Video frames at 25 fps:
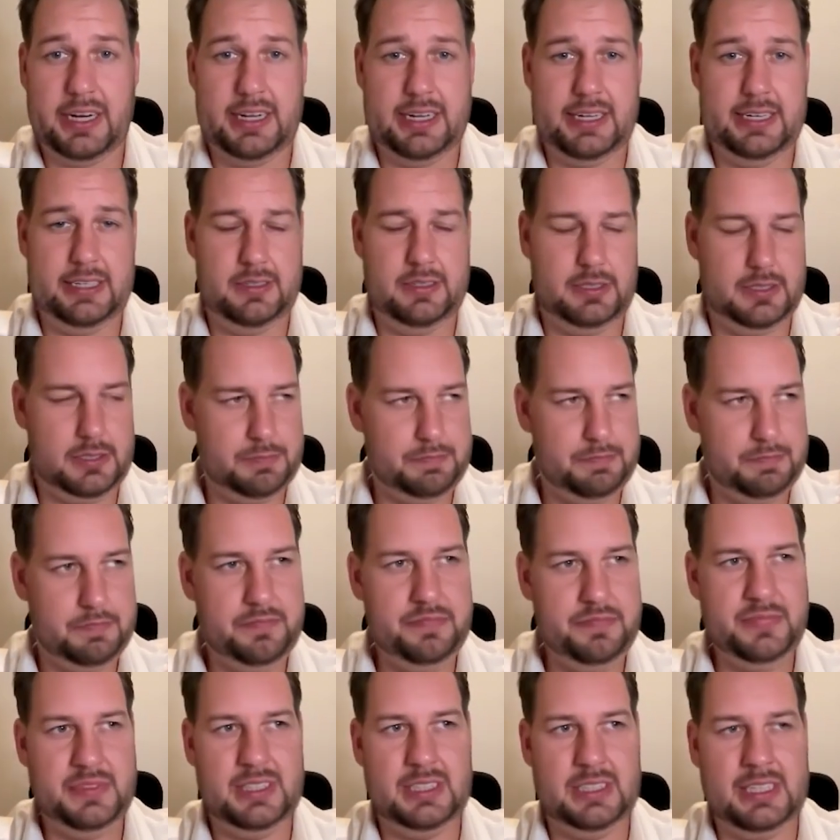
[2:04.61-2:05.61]
And
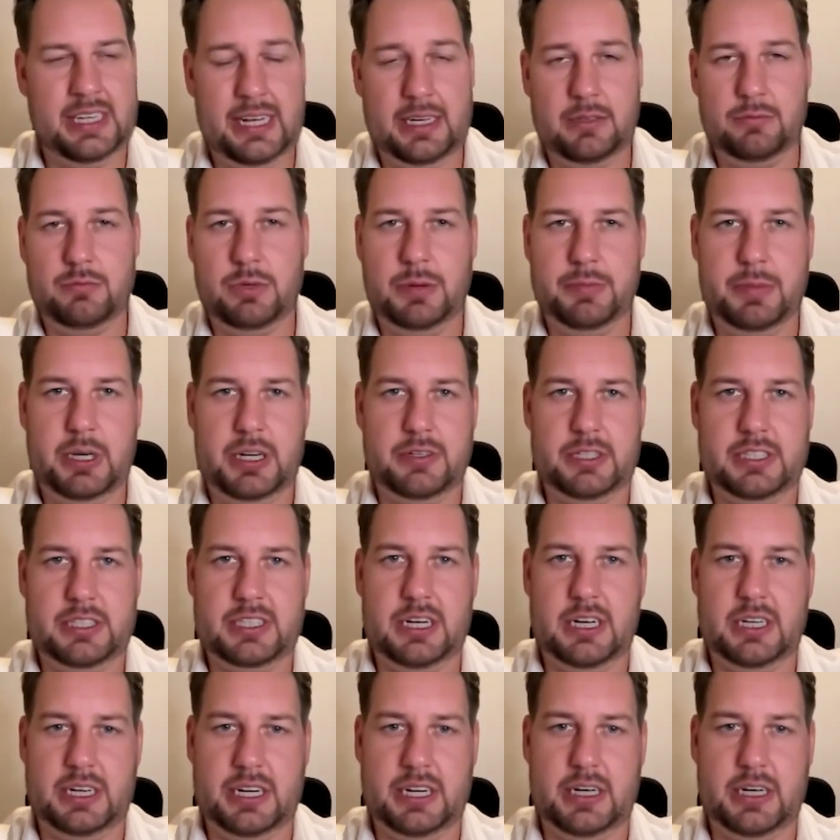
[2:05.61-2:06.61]
then we were
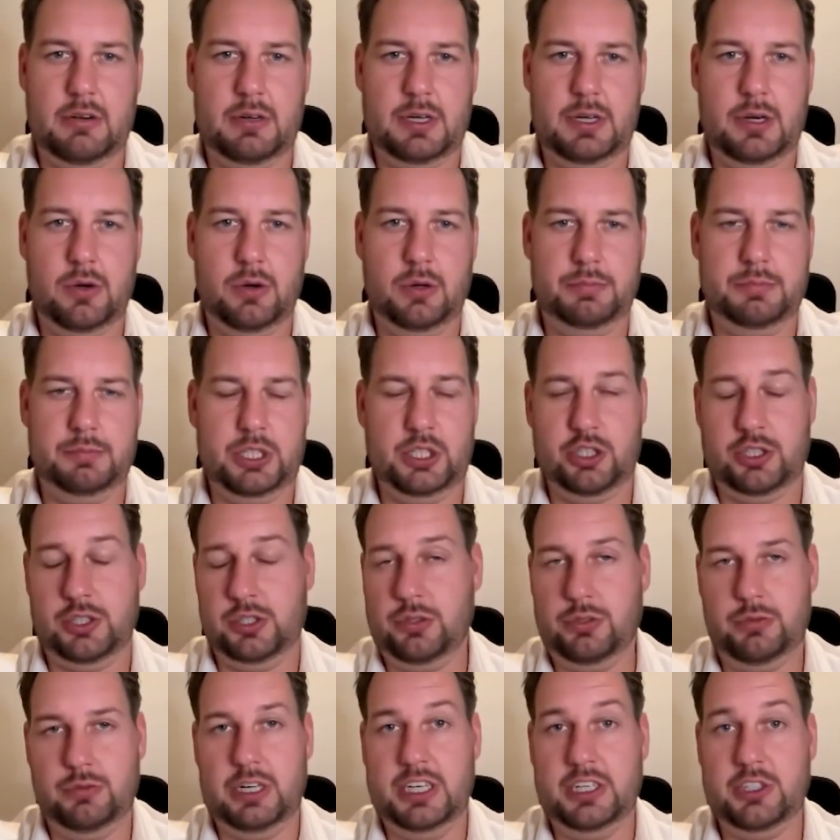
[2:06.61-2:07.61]
starting our own mission
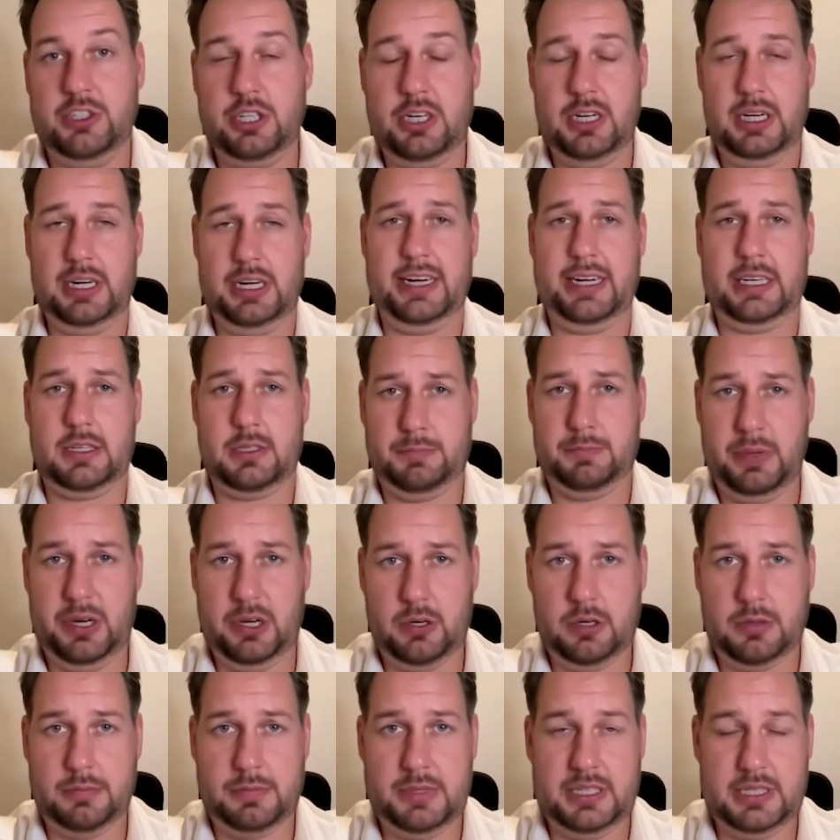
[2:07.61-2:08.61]
to literally
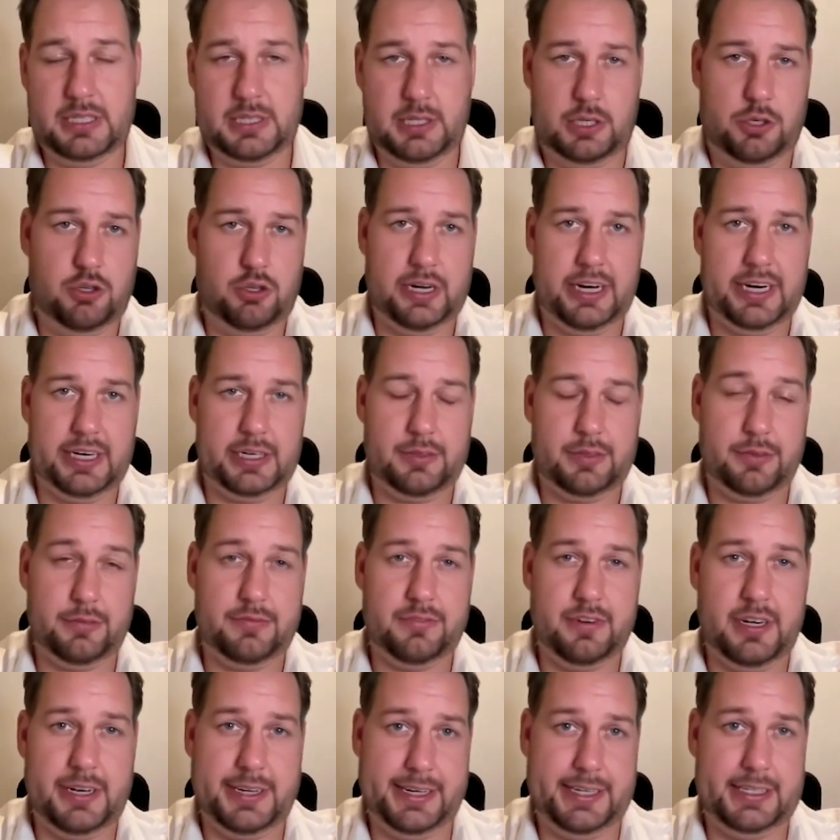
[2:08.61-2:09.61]
experiment at trying to
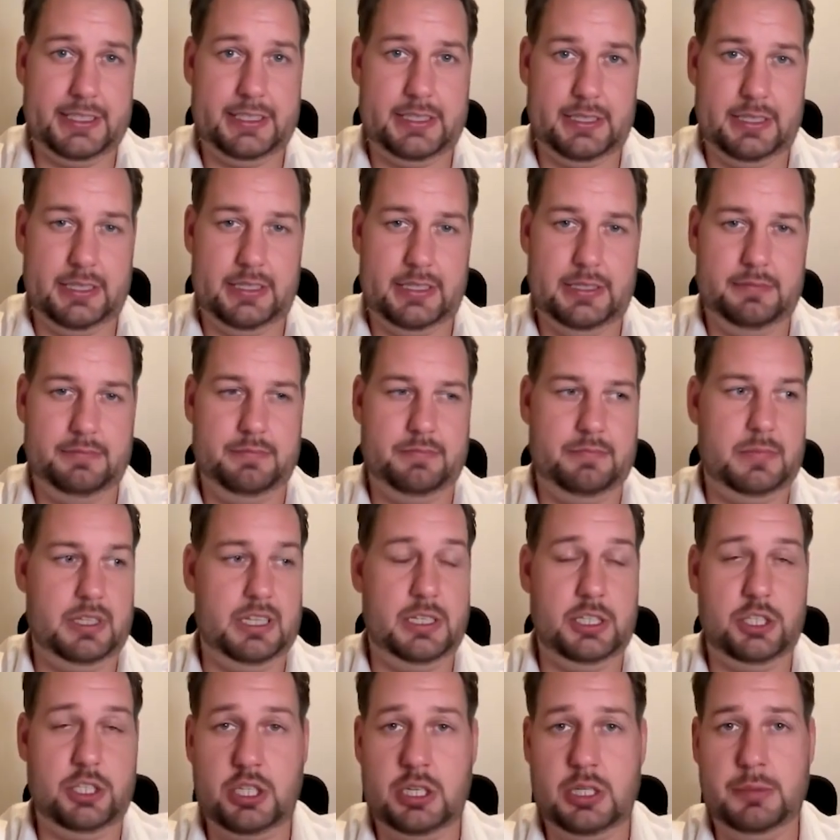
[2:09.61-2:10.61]
find um,
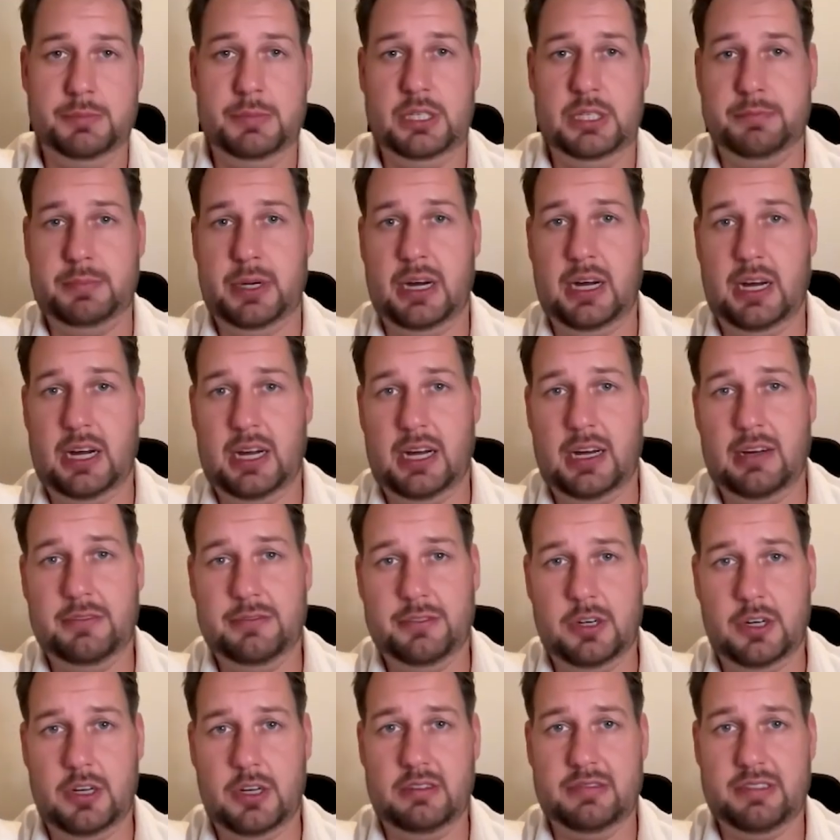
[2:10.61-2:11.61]
legitimate
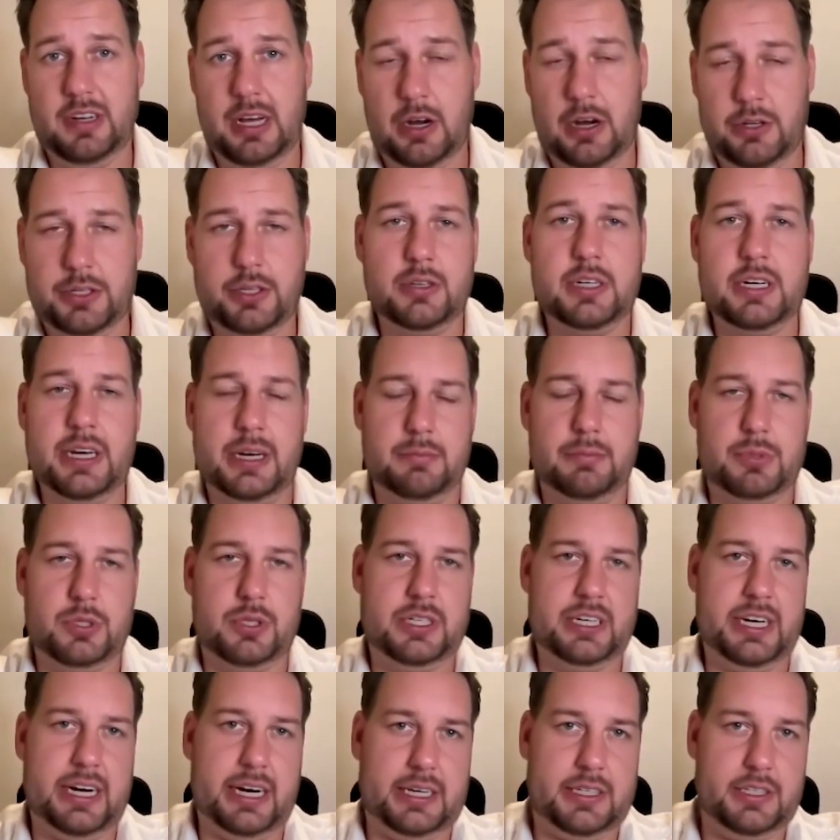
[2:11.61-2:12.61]
path of how you can
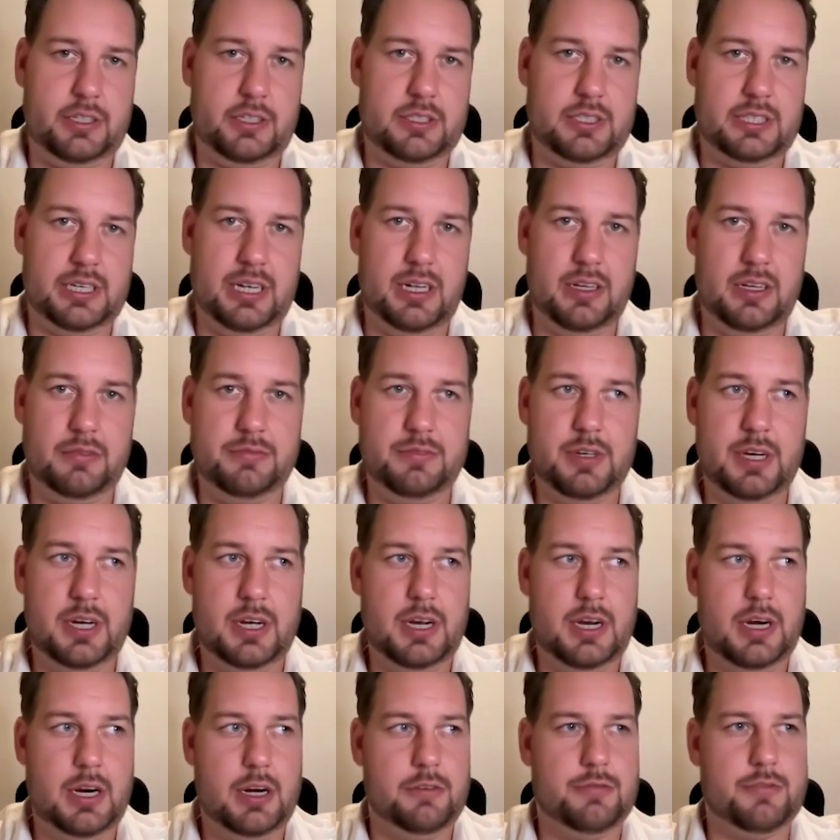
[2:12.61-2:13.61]
protect yourself
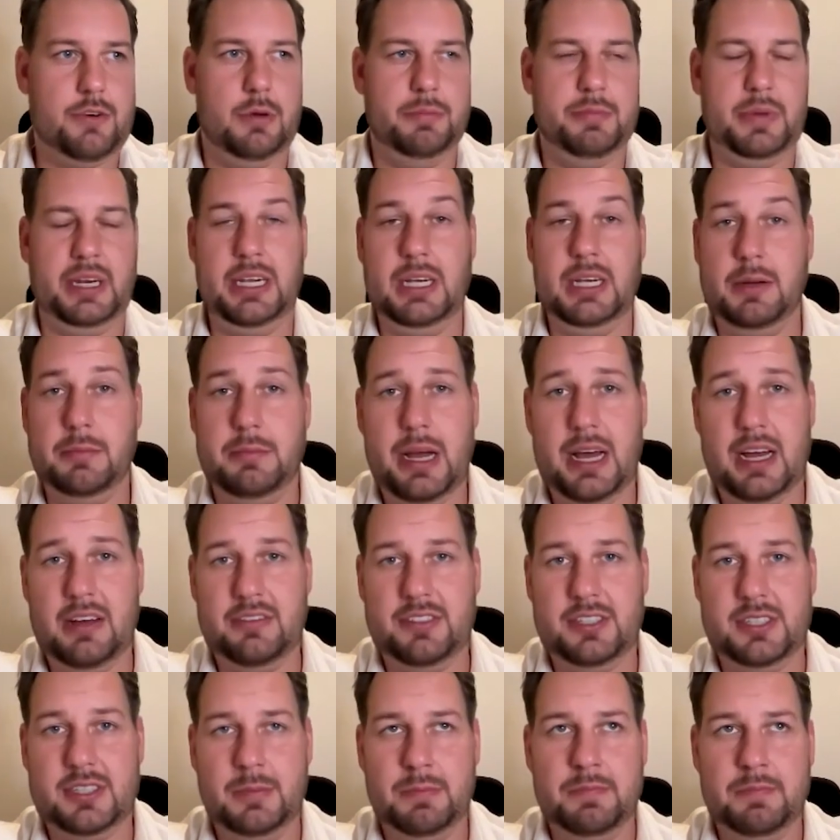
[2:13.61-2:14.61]
from
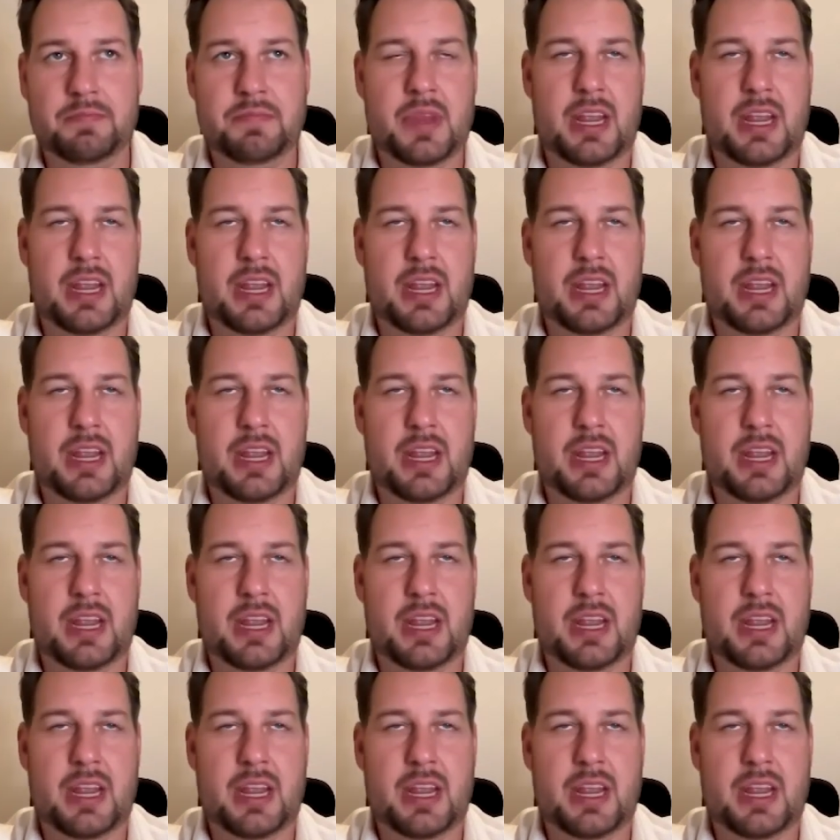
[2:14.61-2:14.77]
emfs